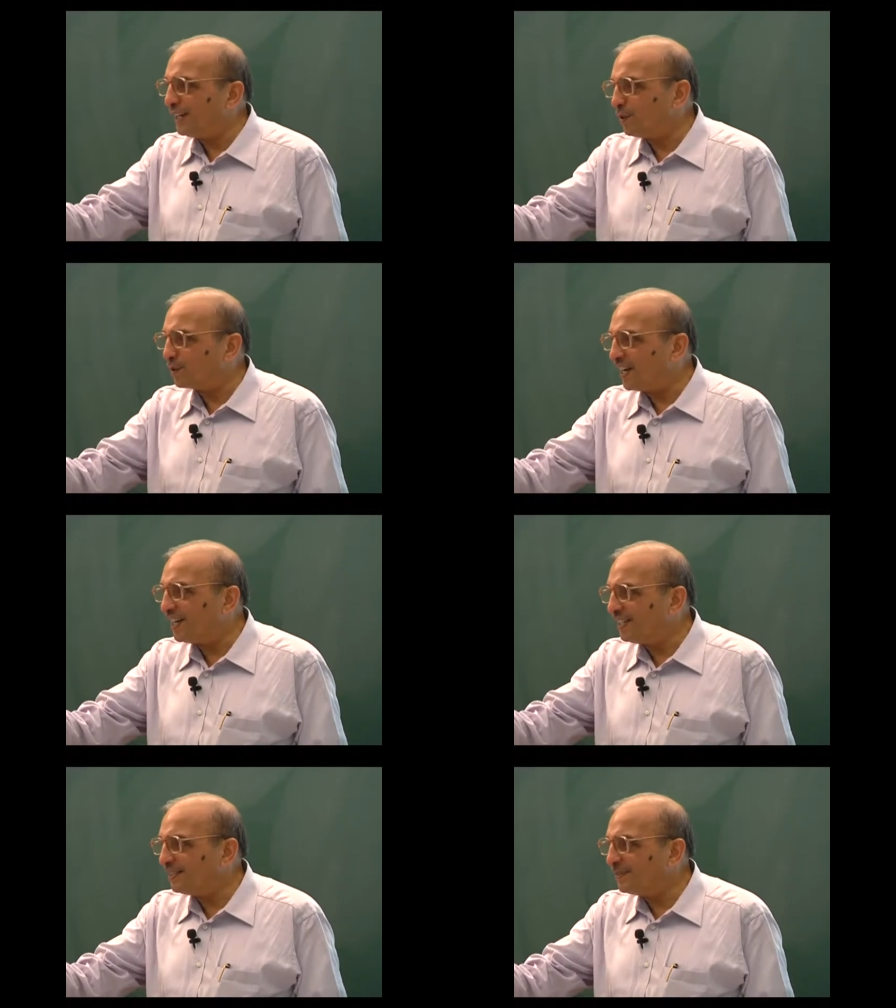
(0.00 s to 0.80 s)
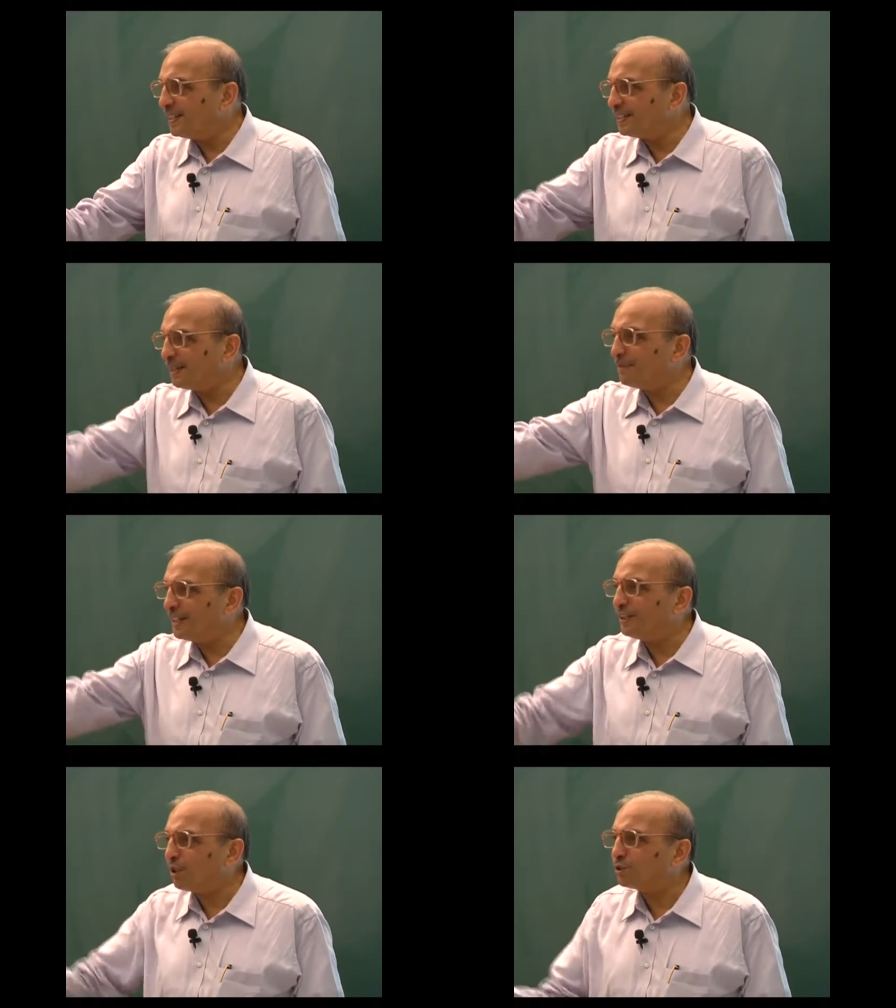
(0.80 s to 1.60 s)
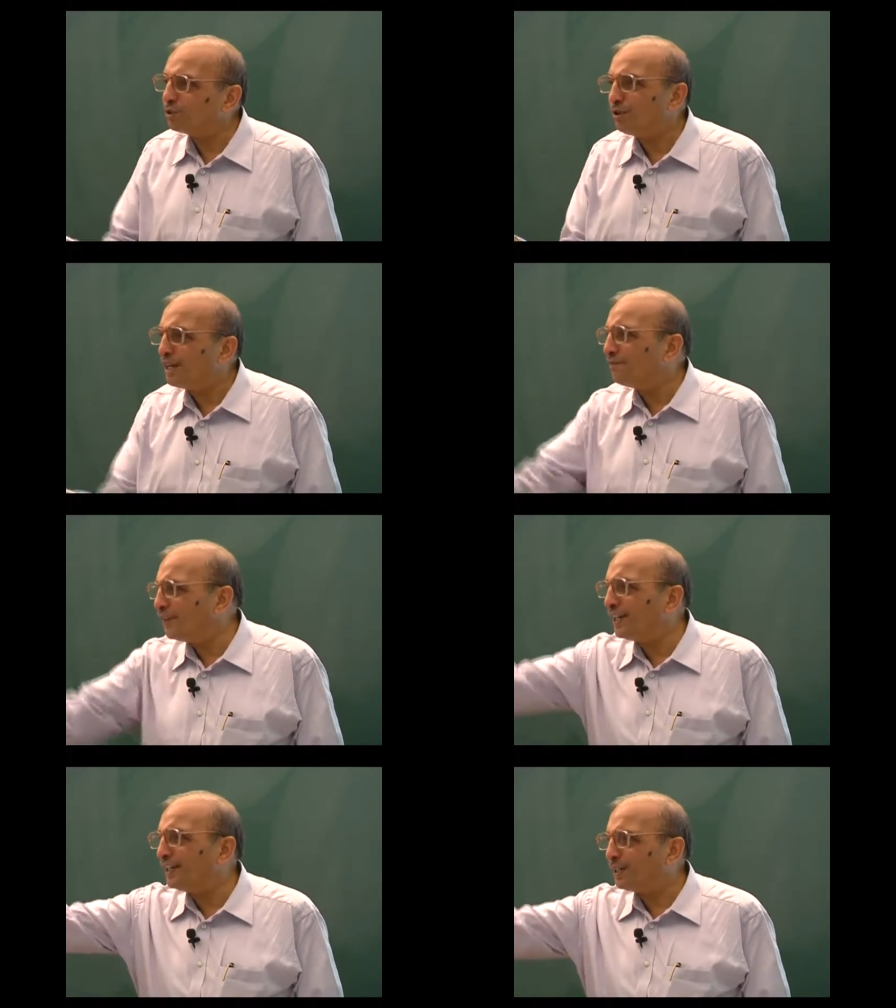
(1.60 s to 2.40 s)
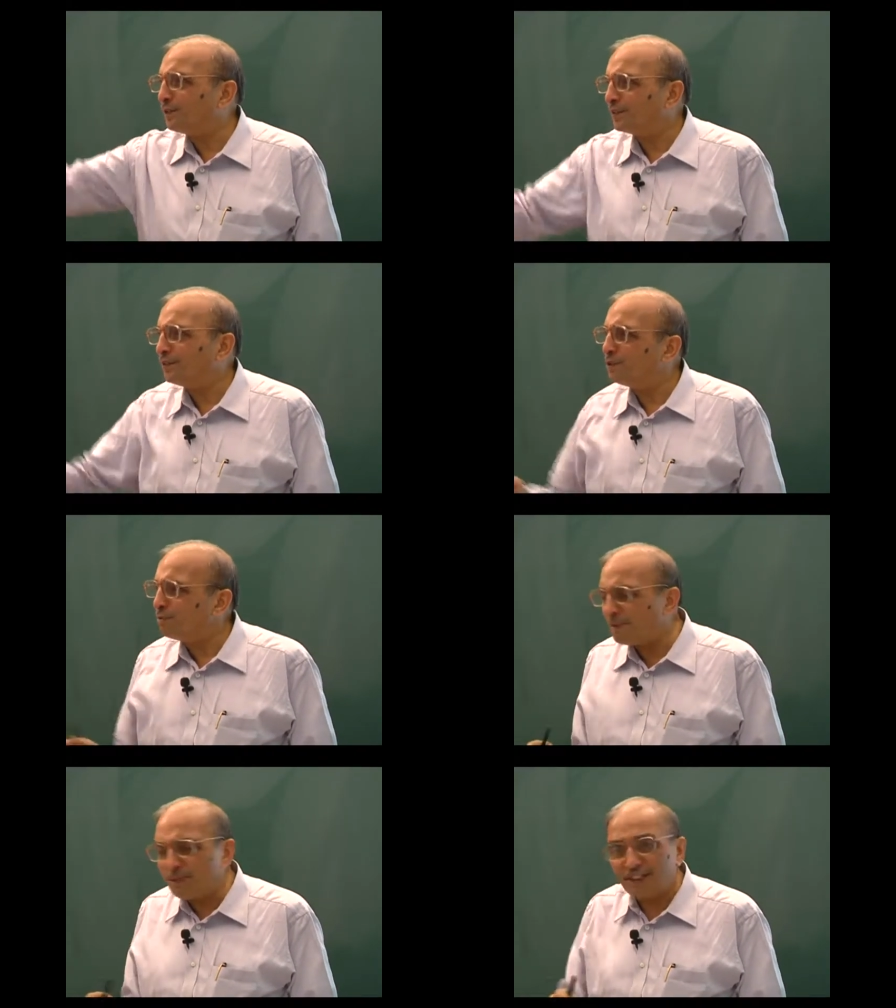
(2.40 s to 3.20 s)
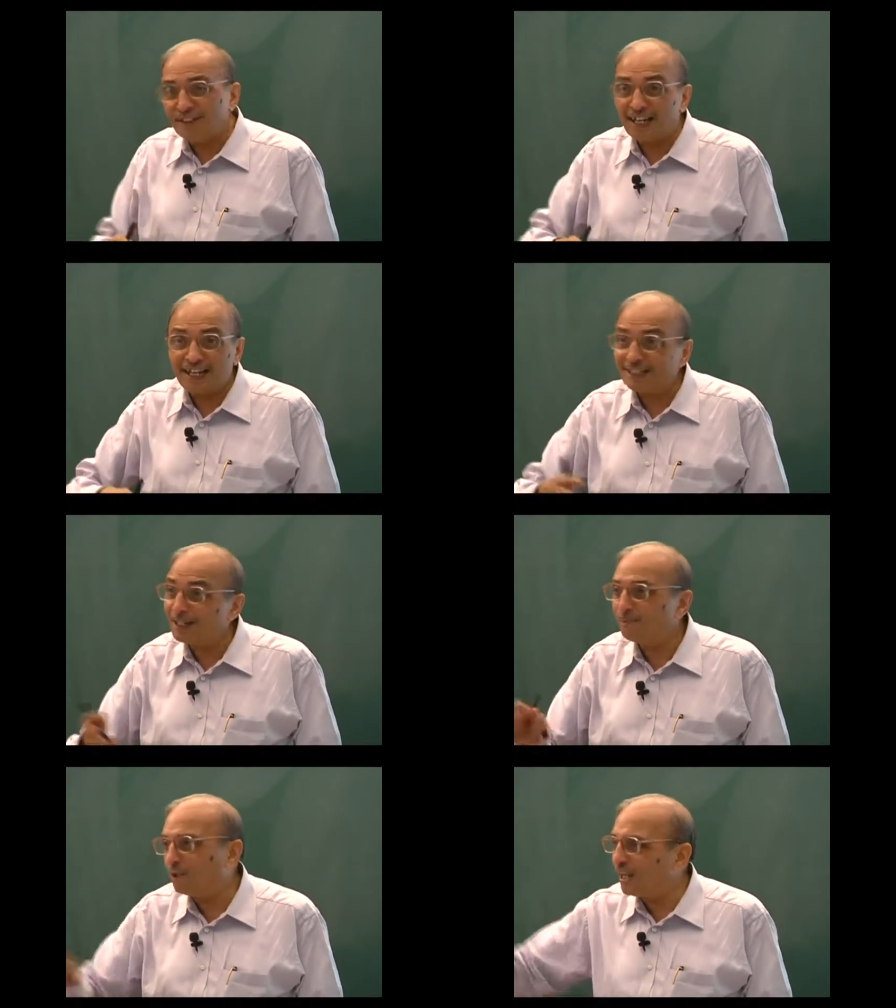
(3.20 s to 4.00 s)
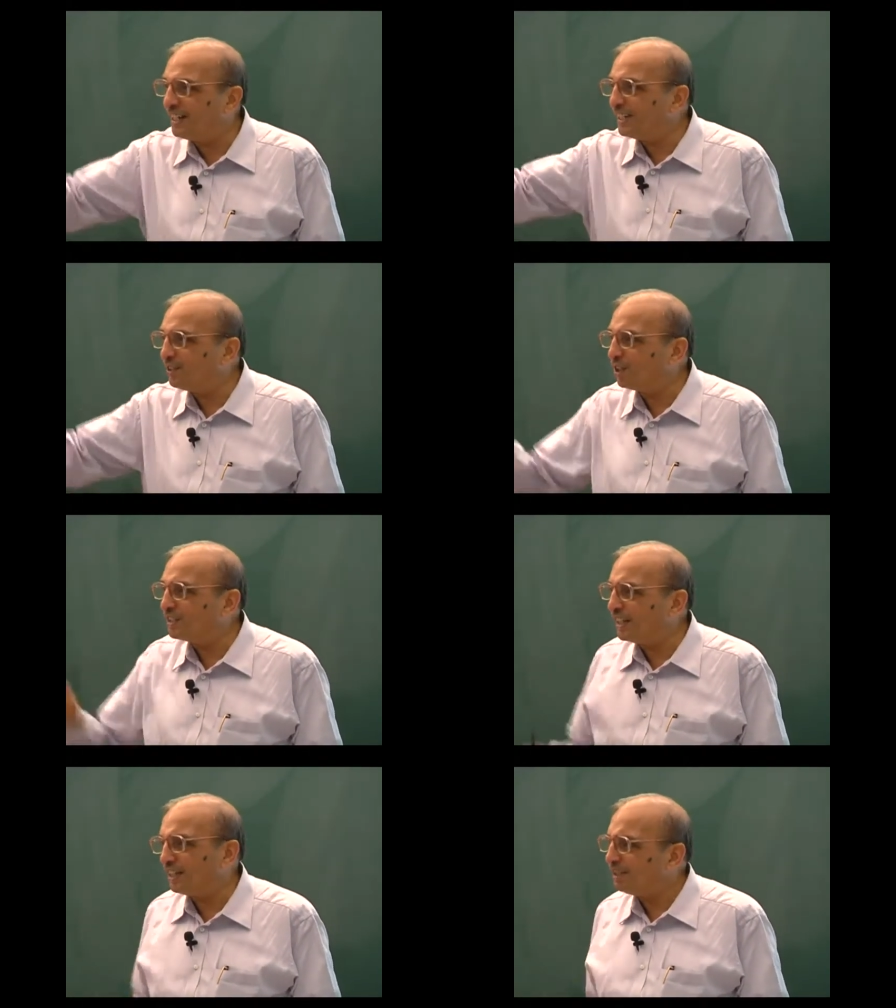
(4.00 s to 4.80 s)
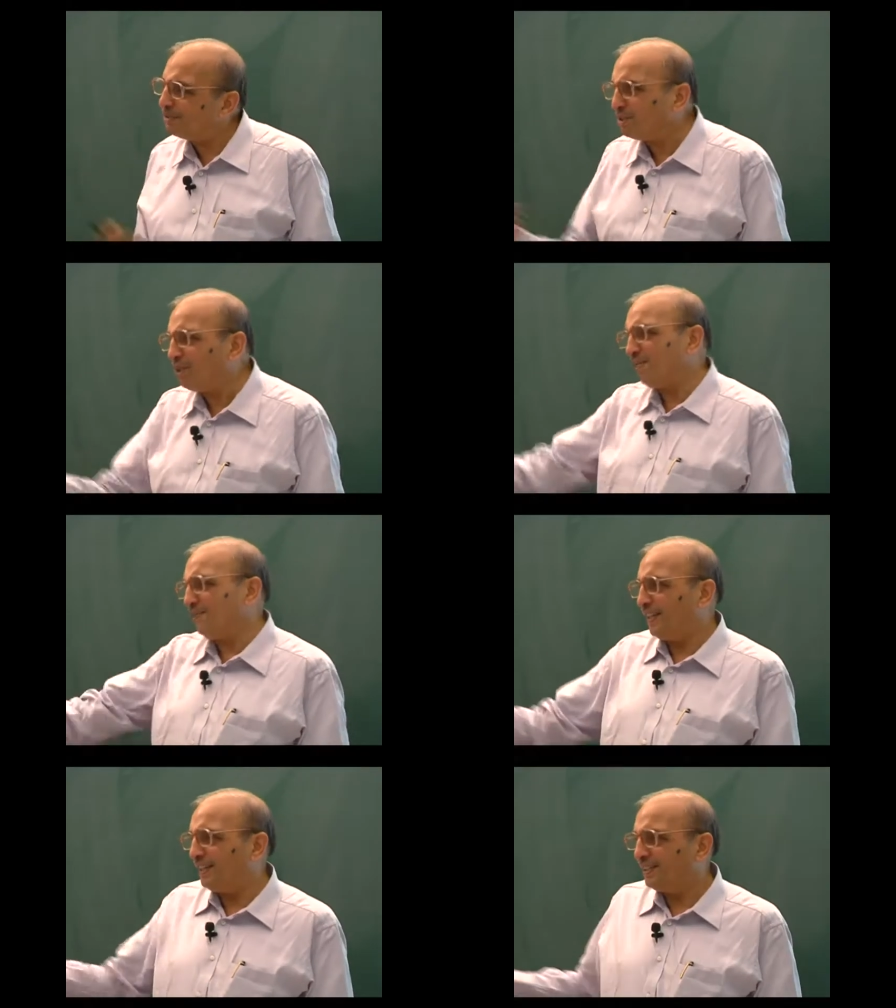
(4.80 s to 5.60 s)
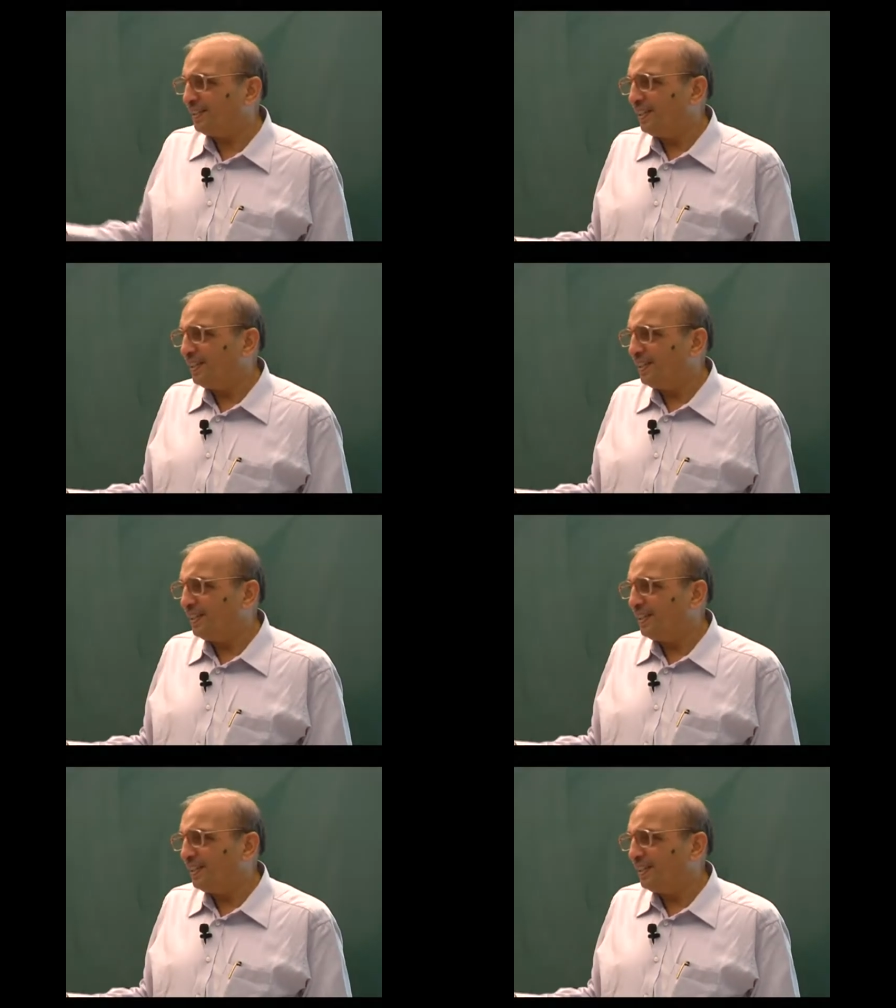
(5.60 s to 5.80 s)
it out, right? when somebody talks to you, you can figure it out. You may be nice and polite and not say anything, but you can figure it.